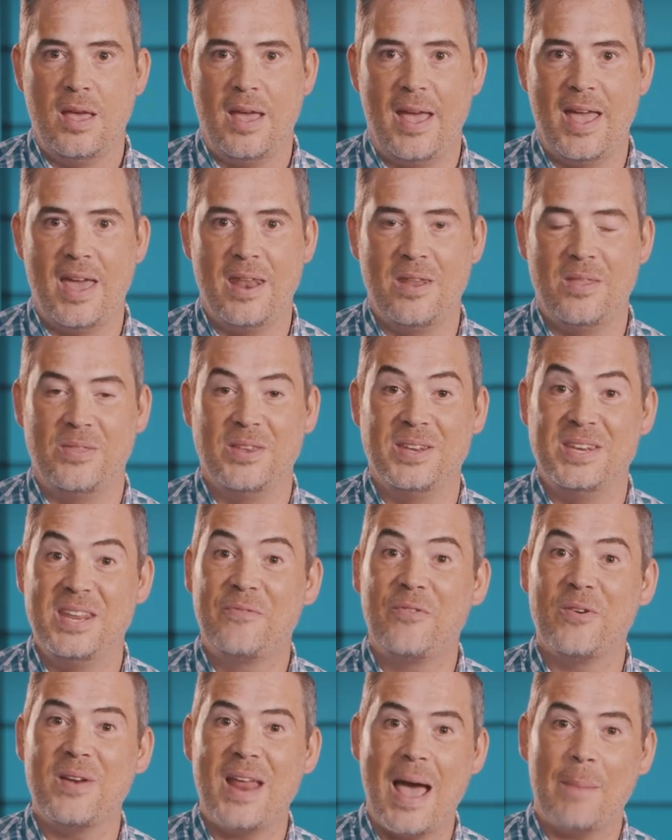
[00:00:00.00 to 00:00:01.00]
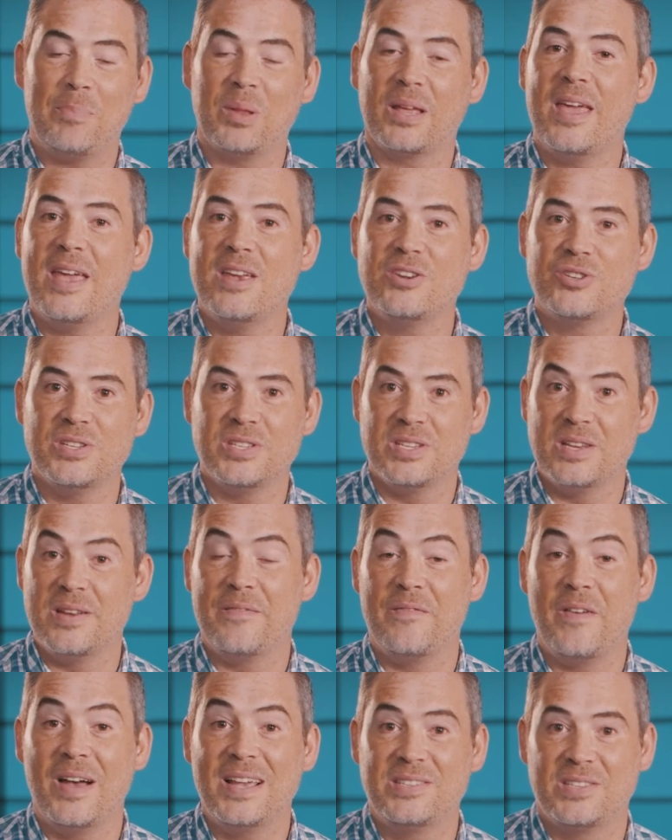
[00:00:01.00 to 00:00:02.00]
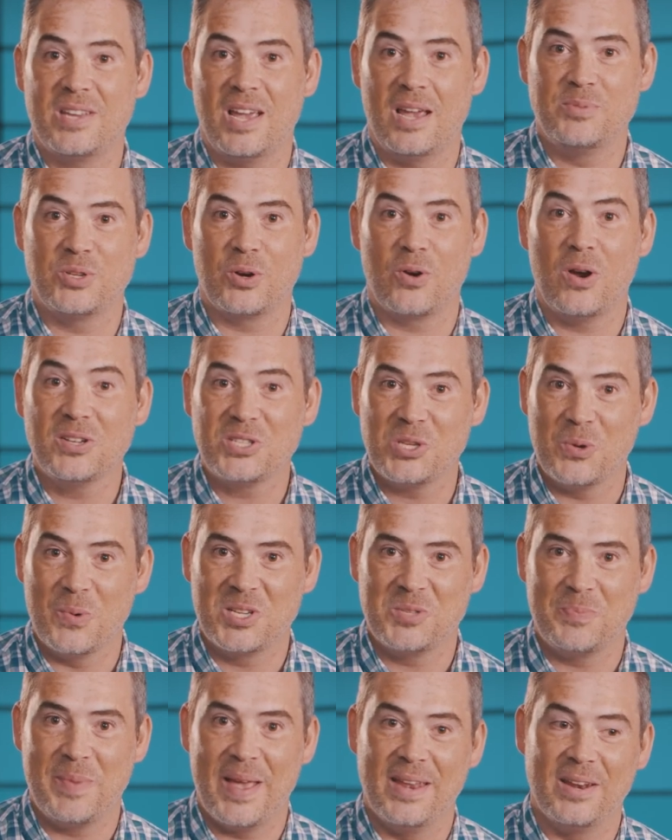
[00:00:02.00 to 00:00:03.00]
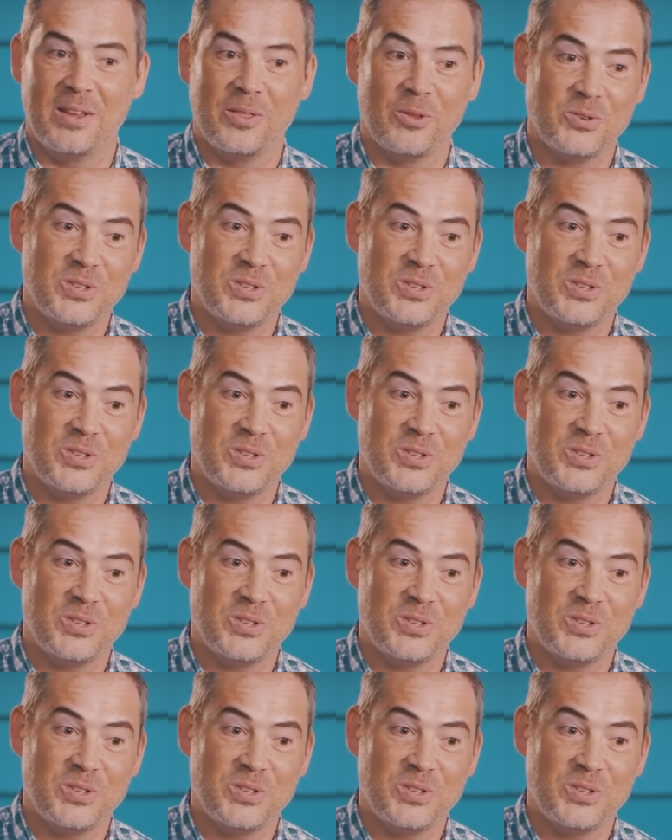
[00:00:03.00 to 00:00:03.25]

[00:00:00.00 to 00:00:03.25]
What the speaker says: And the different applications and device types are also expanding.